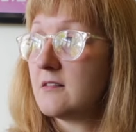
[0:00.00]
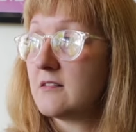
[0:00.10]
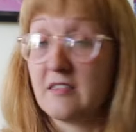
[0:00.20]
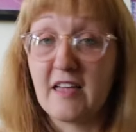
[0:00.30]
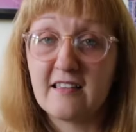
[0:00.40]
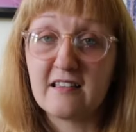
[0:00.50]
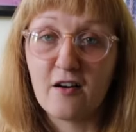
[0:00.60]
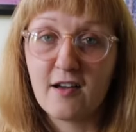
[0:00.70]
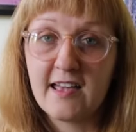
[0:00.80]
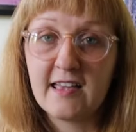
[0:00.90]
synthetic
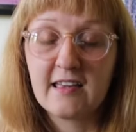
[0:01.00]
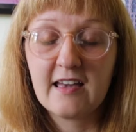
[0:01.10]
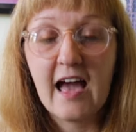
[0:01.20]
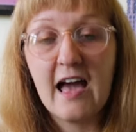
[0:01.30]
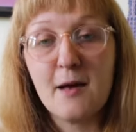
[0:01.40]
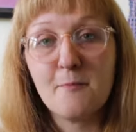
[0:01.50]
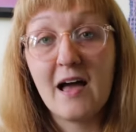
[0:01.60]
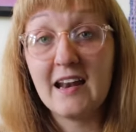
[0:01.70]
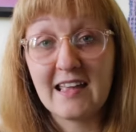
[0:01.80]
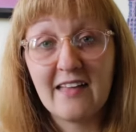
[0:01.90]
dyeing,
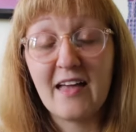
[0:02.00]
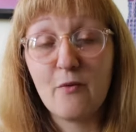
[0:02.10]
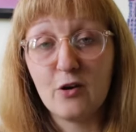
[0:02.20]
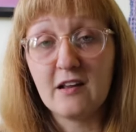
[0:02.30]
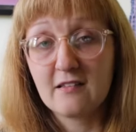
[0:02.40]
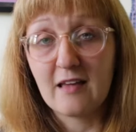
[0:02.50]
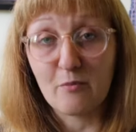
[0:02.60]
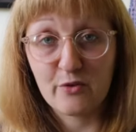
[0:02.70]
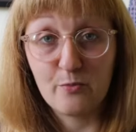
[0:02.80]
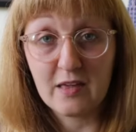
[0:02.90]
and again that one
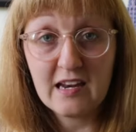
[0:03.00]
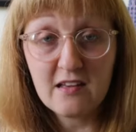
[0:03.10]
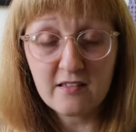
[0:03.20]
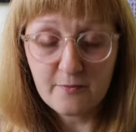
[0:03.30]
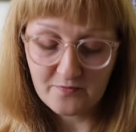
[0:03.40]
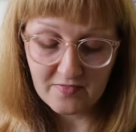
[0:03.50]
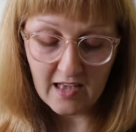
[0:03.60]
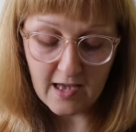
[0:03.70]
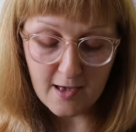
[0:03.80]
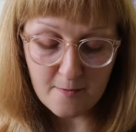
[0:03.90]
accepts beginners,
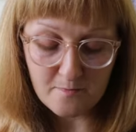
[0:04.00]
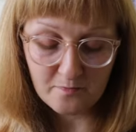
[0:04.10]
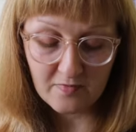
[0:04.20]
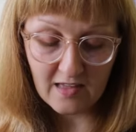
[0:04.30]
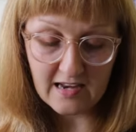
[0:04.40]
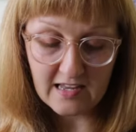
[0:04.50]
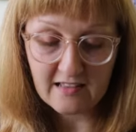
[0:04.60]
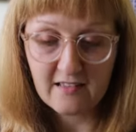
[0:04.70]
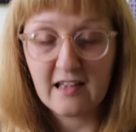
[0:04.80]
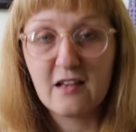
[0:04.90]
and you
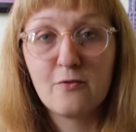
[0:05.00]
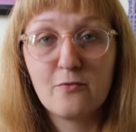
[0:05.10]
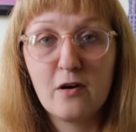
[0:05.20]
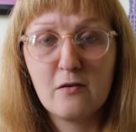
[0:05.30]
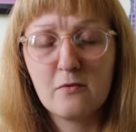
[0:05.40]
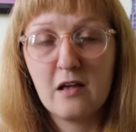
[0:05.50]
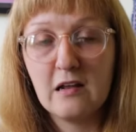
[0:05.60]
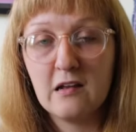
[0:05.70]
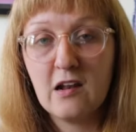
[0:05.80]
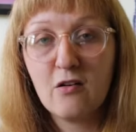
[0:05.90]
get to take
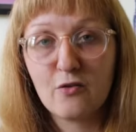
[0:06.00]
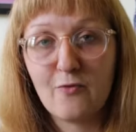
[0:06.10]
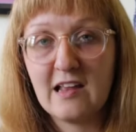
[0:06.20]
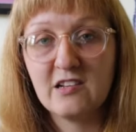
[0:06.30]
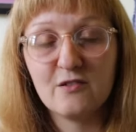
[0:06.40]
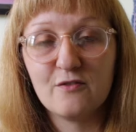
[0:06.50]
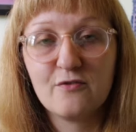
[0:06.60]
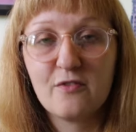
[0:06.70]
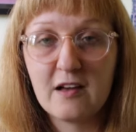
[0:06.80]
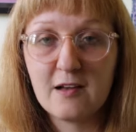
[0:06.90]
a longer range of
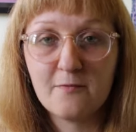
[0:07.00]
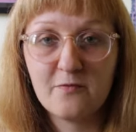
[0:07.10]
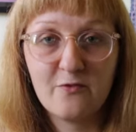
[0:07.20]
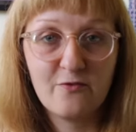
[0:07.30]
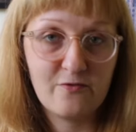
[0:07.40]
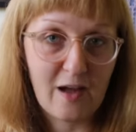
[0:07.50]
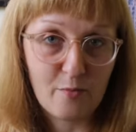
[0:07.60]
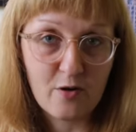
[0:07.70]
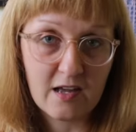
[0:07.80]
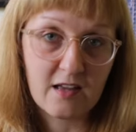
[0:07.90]

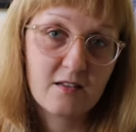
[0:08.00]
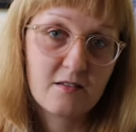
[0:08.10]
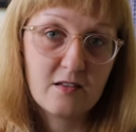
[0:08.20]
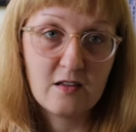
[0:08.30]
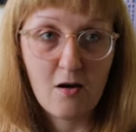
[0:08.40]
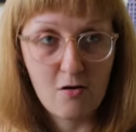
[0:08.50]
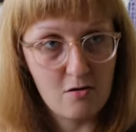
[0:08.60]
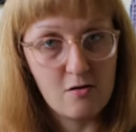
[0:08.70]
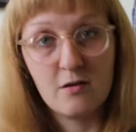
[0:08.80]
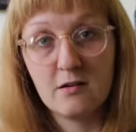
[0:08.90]
fabric,
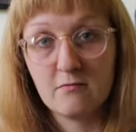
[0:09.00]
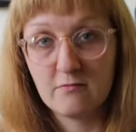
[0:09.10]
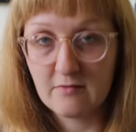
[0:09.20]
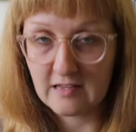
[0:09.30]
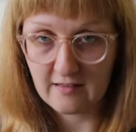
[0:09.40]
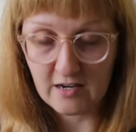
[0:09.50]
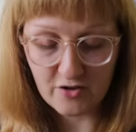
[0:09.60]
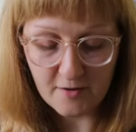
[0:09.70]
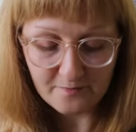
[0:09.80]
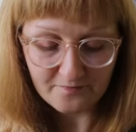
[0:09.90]
yarn, etc.